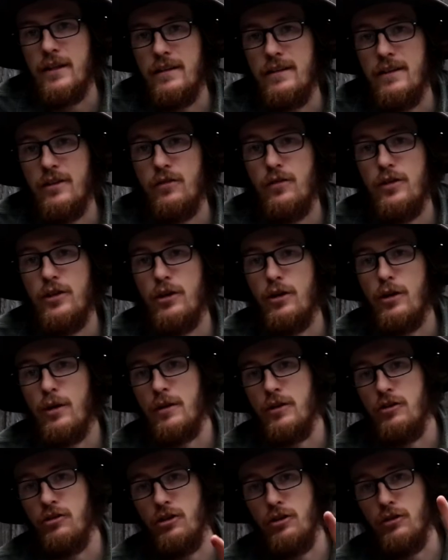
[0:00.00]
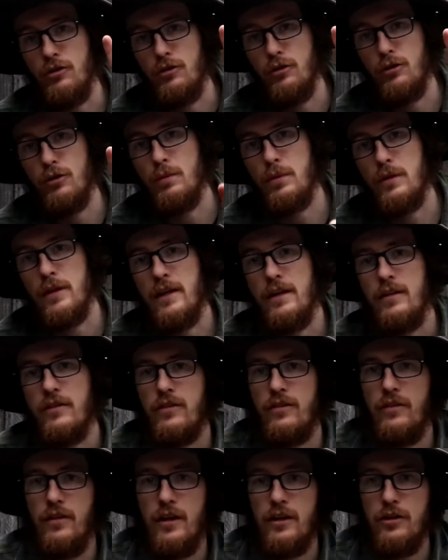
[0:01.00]
in this video I'm going to show you two
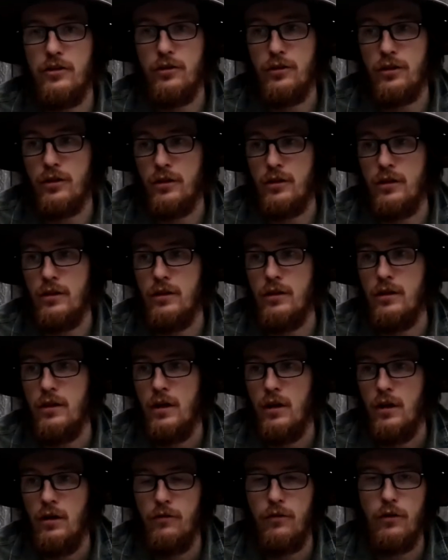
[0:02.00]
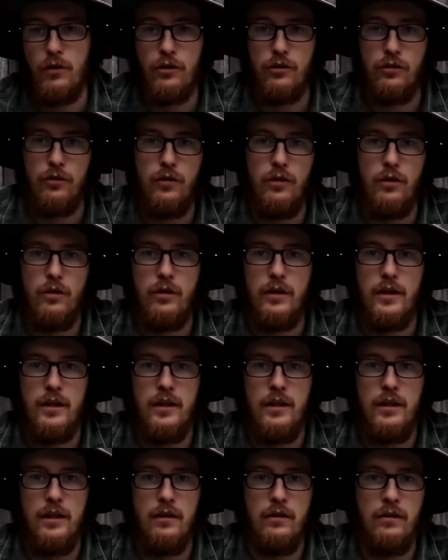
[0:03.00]
plants that you can forage for
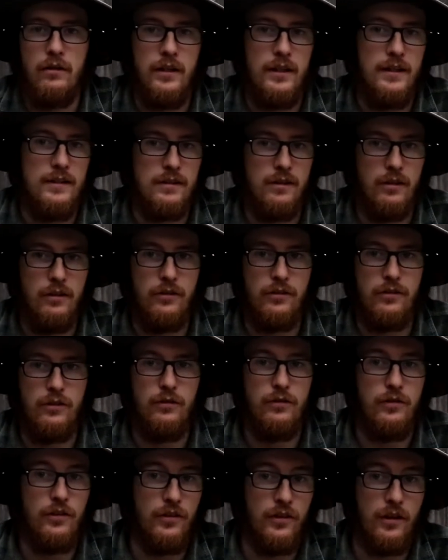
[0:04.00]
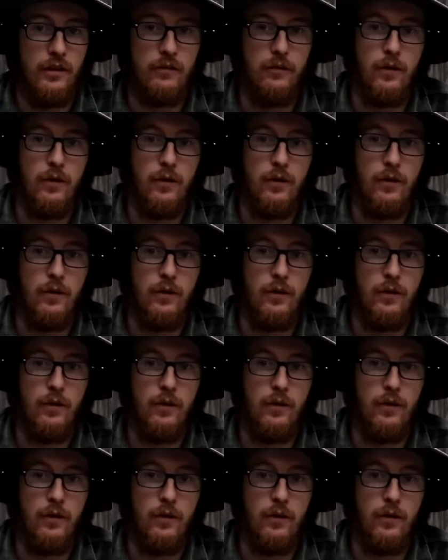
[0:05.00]
here on the east coast of New South